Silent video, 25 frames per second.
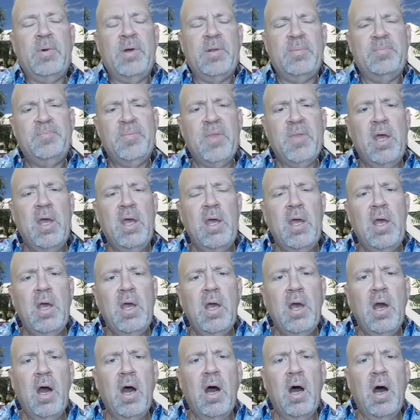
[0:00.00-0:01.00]
But
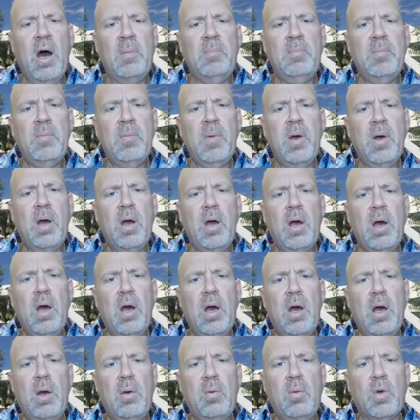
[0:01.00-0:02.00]

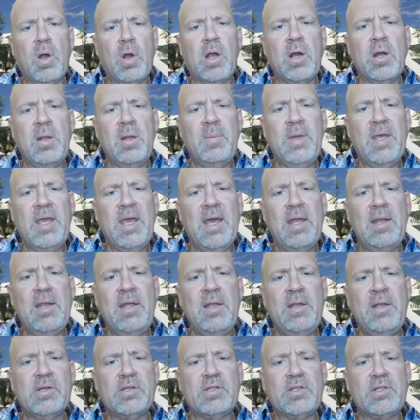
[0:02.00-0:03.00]
we're going to be
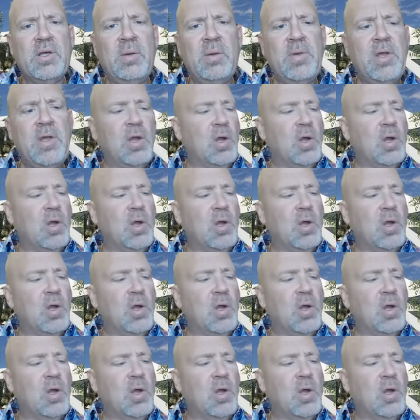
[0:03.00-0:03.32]
getting into some